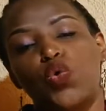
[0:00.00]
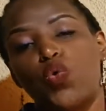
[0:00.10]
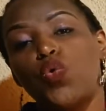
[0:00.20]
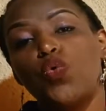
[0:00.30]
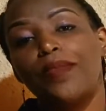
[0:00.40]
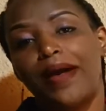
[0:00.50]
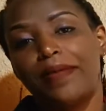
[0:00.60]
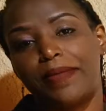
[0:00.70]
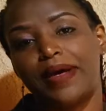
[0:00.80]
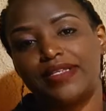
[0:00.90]

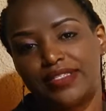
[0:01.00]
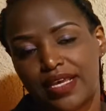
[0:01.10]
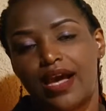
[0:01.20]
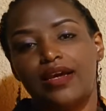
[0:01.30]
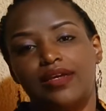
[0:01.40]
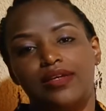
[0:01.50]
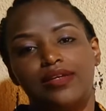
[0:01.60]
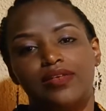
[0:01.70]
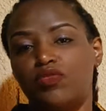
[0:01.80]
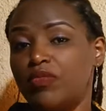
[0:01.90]
Kubabaza.
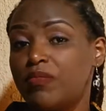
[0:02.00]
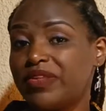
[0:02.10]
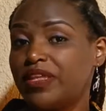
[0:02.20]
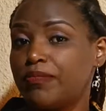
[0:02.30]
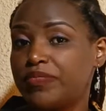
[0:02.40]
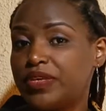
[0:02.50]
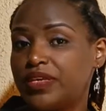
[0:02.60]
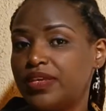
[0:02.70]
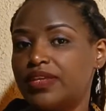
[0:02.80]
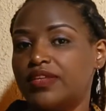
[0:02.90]
Remember the
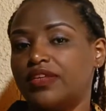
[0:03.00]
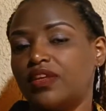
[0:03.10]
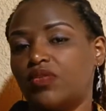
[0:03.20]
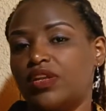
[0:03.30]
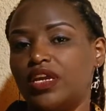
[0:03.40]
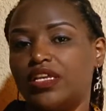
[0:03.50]
B in Kinyarwanda,